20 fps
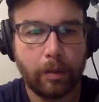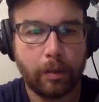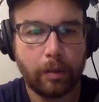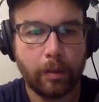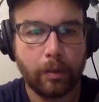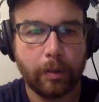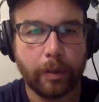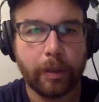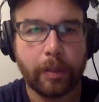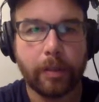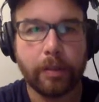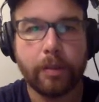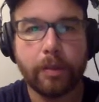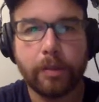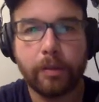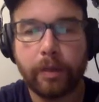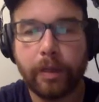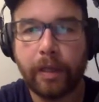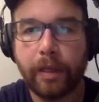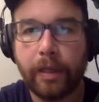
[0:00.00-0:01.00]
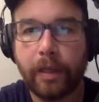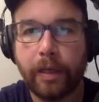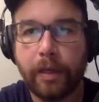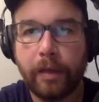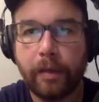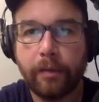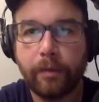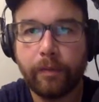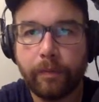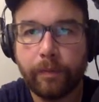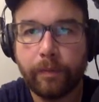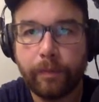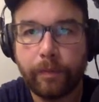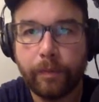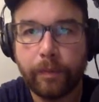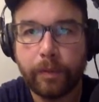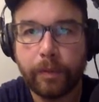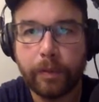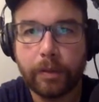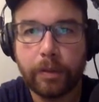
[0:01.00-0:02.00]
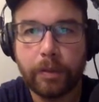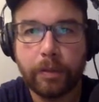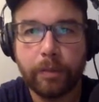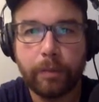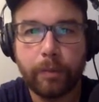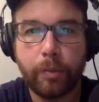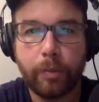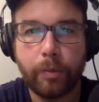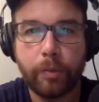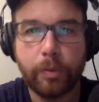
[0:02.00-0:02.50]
Okay, so I have some new